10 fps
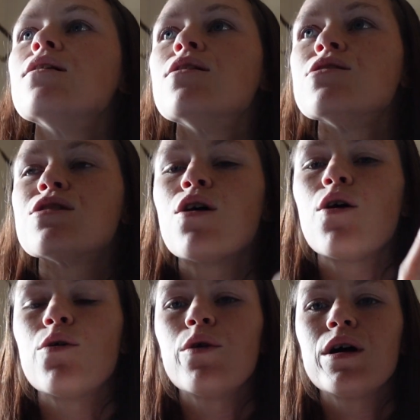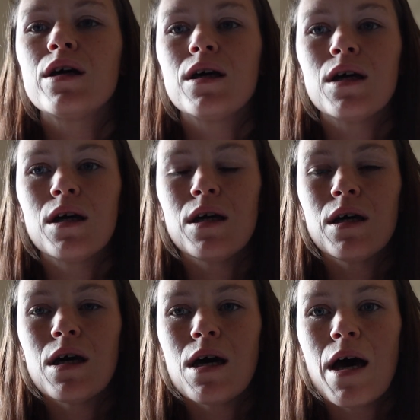so
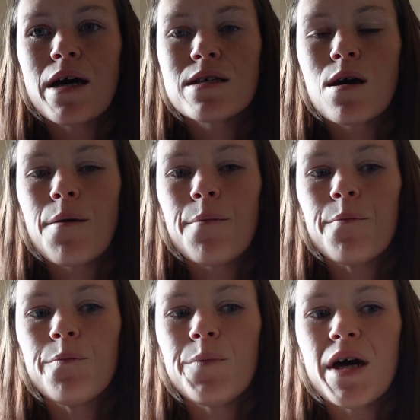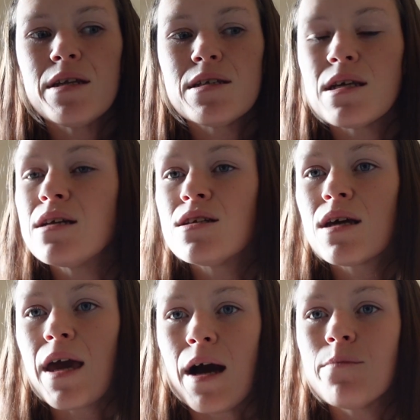he has been sent to
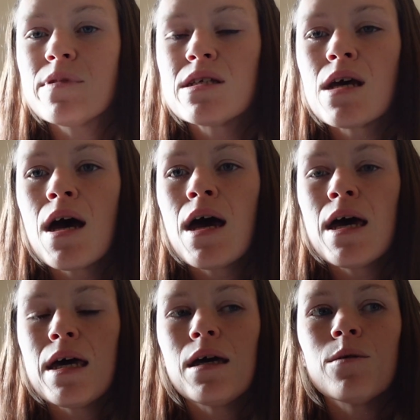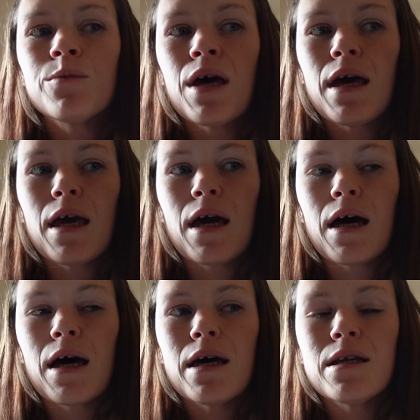camps. Him
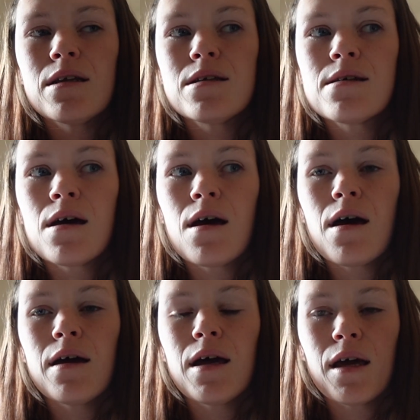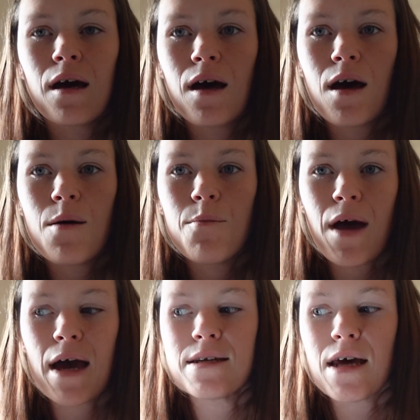and Inga
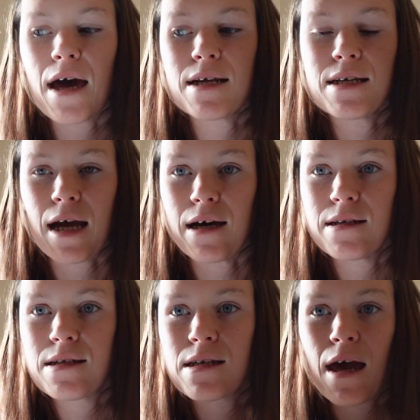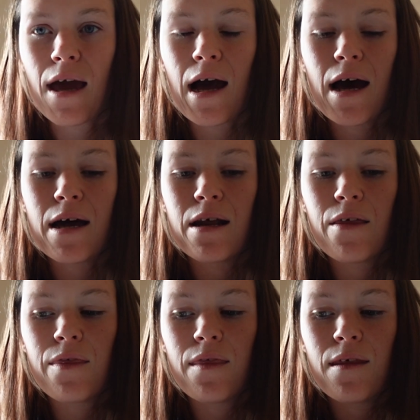met at a dance, and
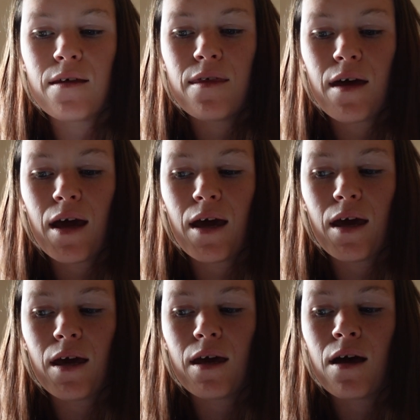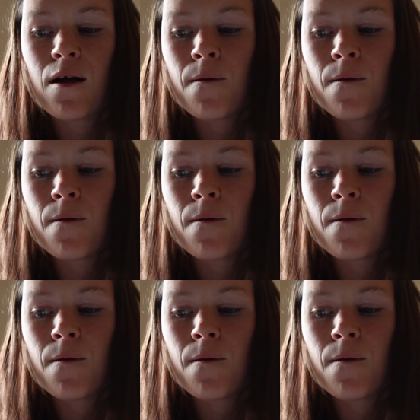they